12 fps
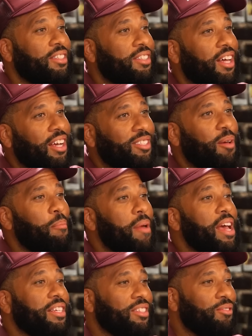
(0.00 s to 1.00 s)
That's
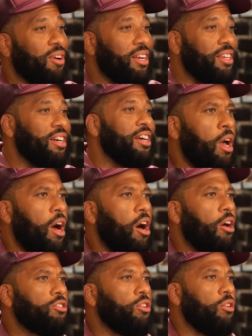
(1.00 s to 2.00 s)
amazing right there. I
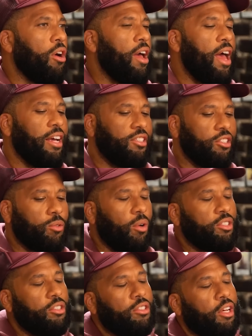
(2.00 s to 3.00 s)
also don't ask this
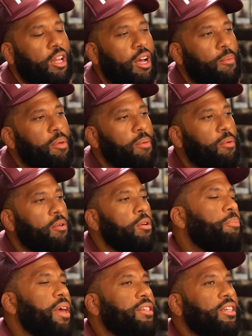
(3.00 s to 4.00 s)
question to a lot of people.
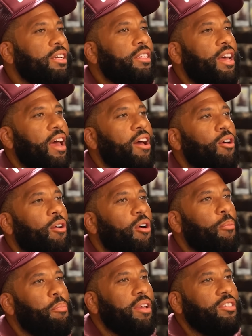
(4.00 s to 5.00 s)
Pitching down
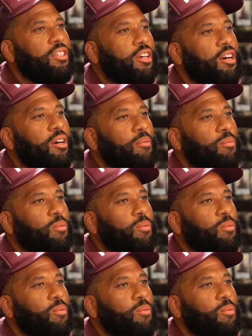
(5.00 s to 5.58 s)
or pitching up?